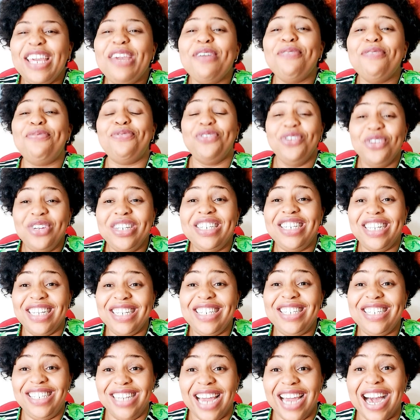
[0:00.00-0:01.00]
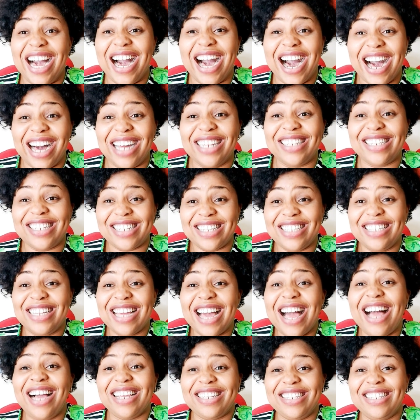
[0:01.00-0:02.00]
If you did that
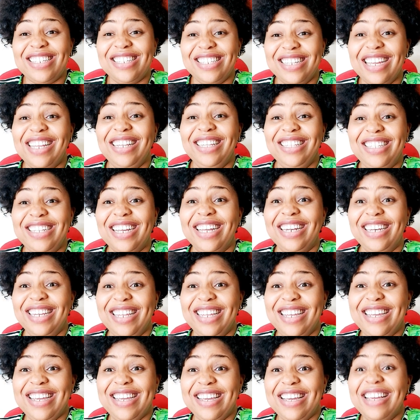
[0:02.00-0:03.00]
accidentally,